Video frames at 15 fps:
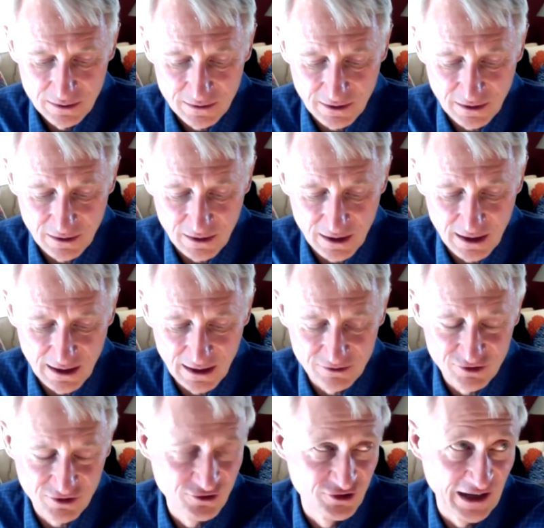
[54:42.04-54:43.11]
they're
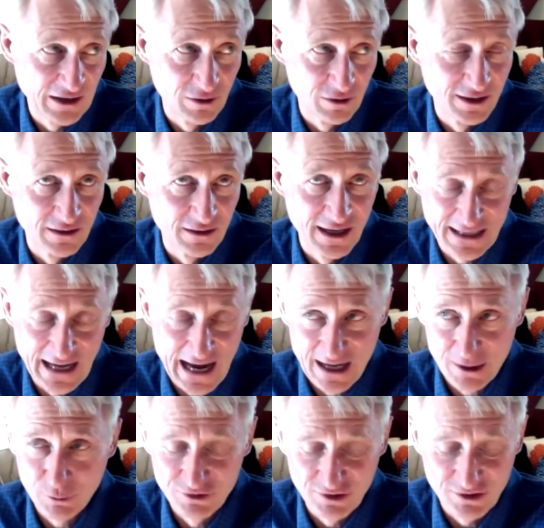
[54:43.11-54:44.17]
just generally like
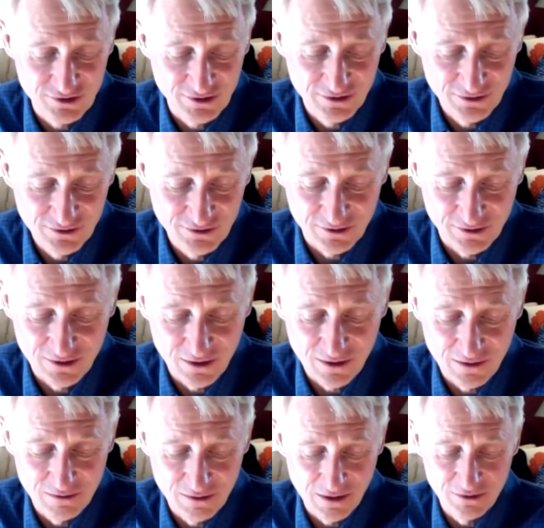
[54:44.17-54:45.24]
acquisitions
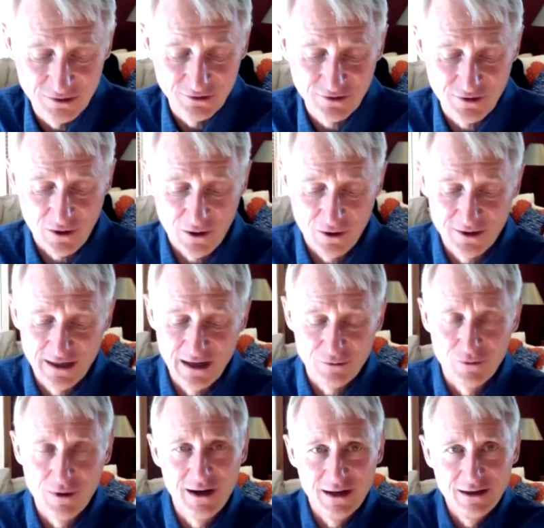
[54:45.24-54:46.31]
are, are just hard to get
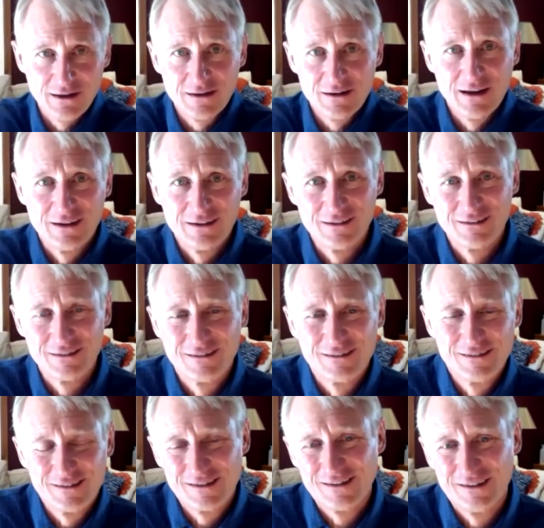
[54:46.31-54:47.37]
right and
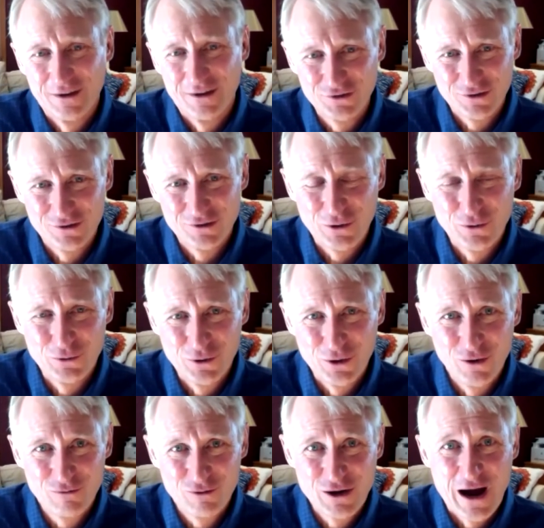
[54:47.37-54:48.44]
you know, so don't
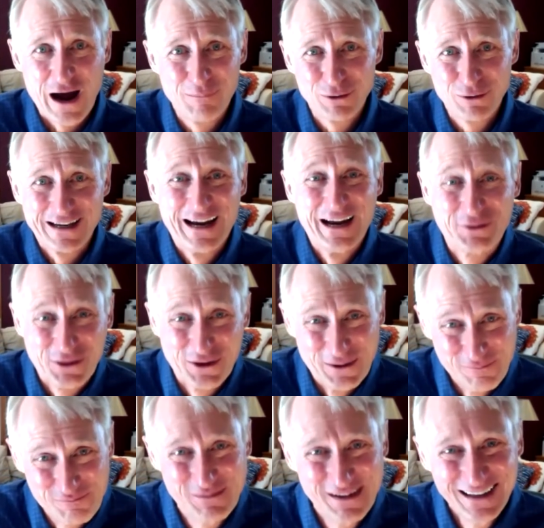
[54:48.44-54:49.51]
overcomplicate
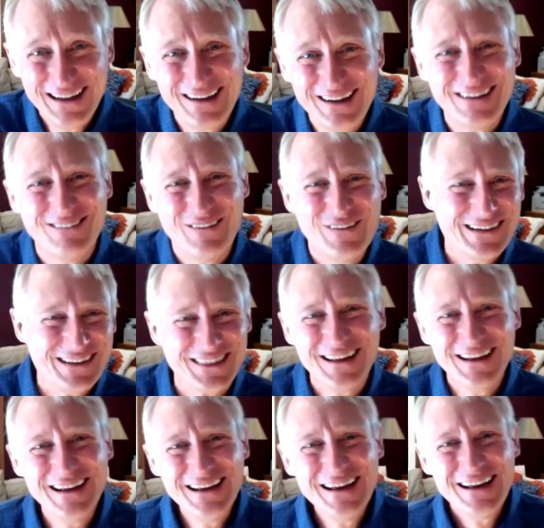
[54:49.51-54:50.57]
them.
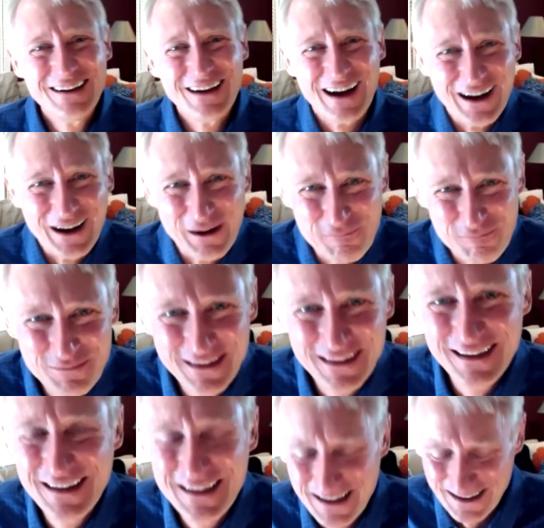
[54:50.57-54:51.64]
um,
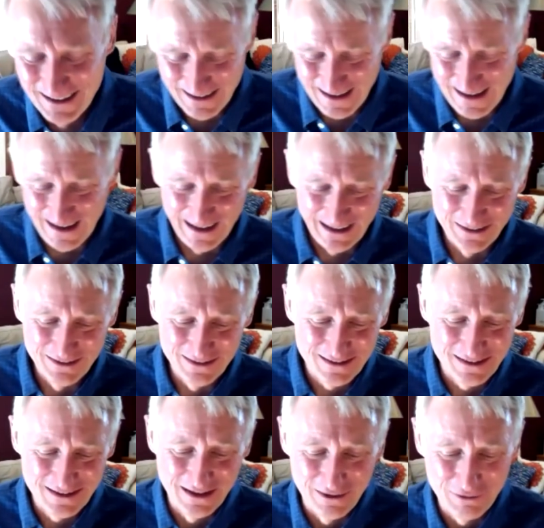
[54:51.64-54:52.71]
and
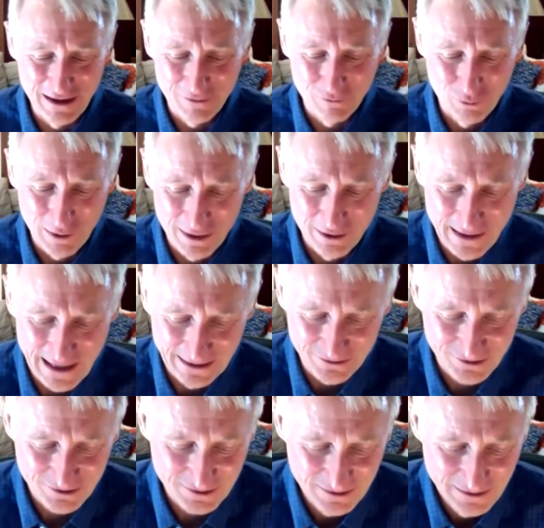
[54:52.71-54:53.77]
you know that whether
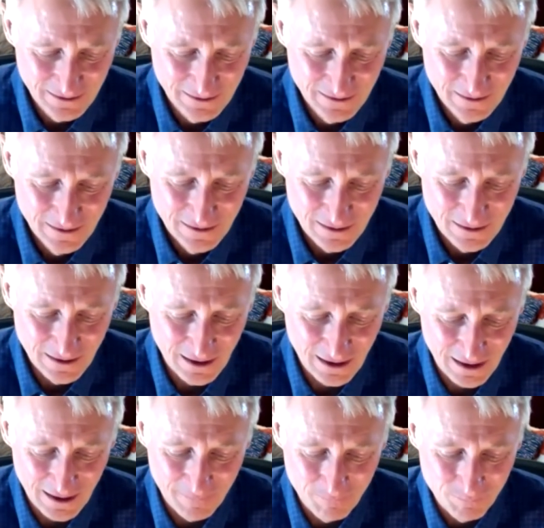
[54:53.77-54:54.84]
that's
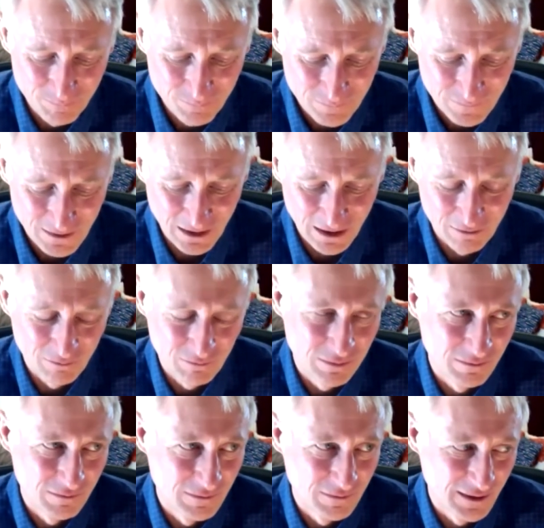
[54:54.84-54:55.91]
um, you know
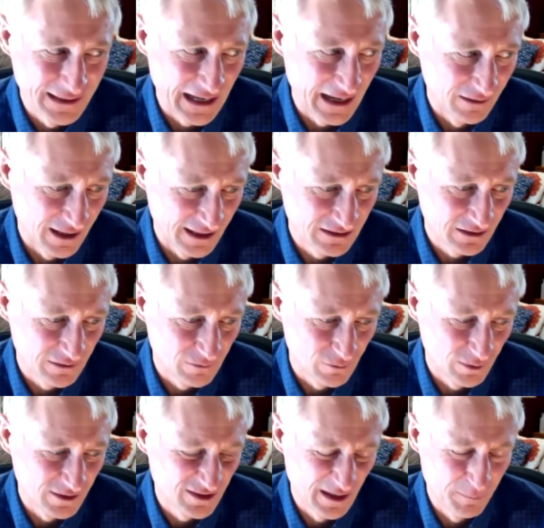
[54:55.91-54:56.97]
again like the,
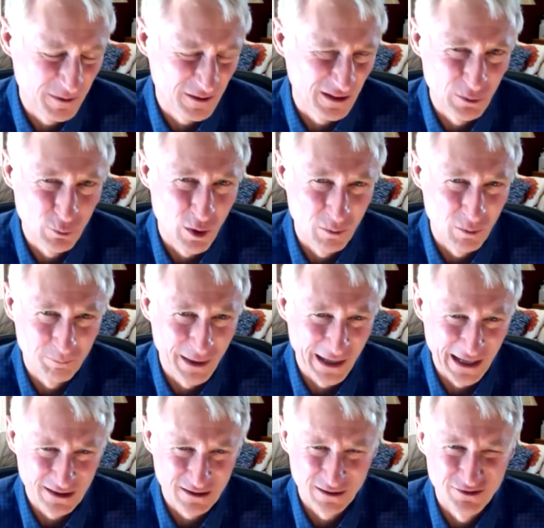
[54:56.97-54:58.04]
we typically won't
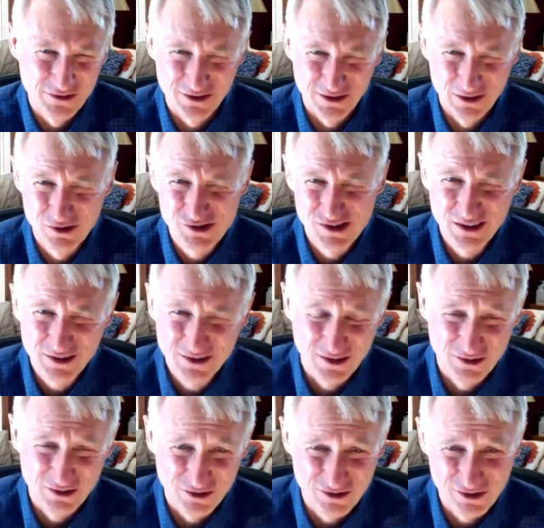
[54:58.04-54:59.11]
bank on synergies
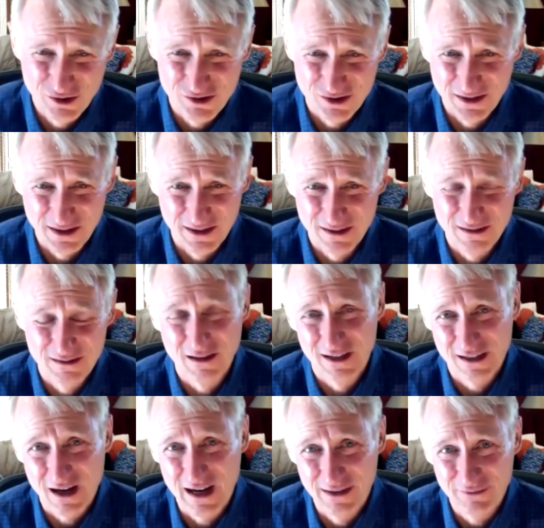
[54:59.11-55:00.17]
because it's usually
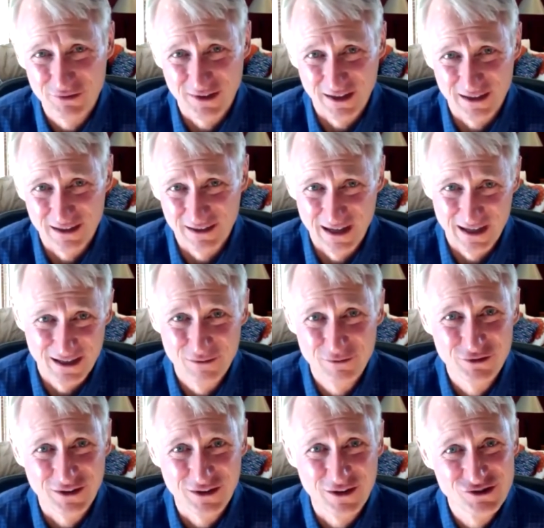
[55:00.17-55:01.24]
like offsetting negative
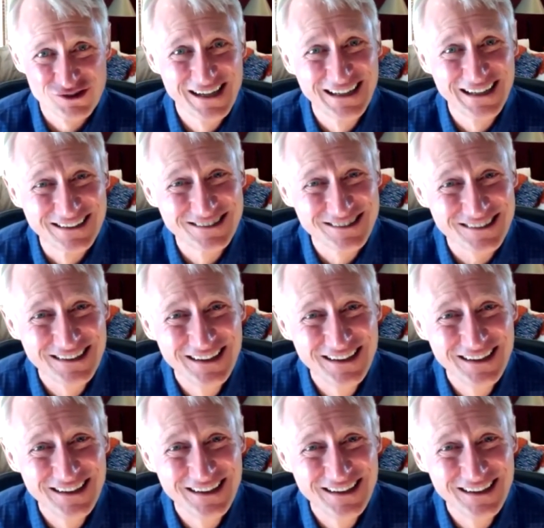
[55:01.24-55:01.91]
synergies.